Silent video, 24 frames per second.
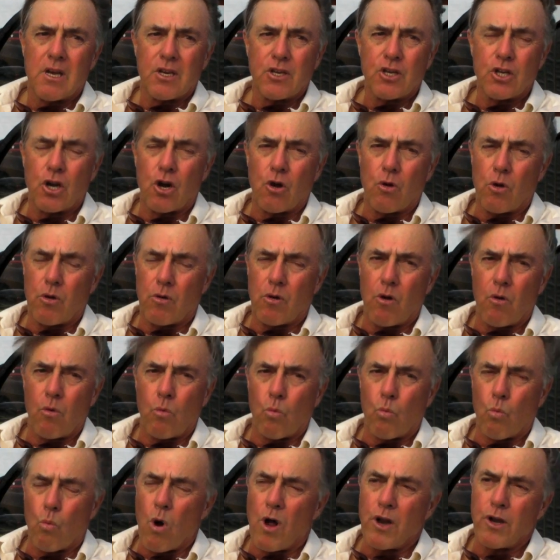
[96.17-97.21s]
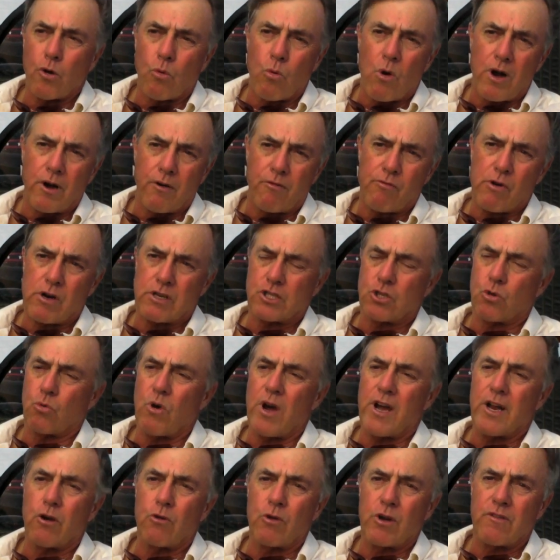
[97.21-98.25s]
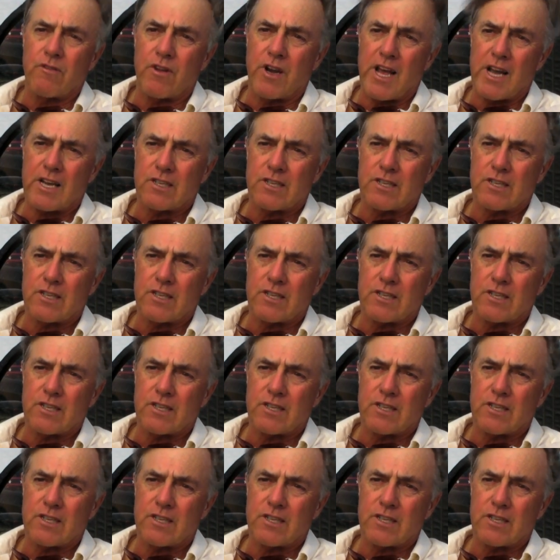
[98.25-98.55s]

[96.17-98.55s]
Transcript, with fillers: You know, one-to-one thrust to weight or even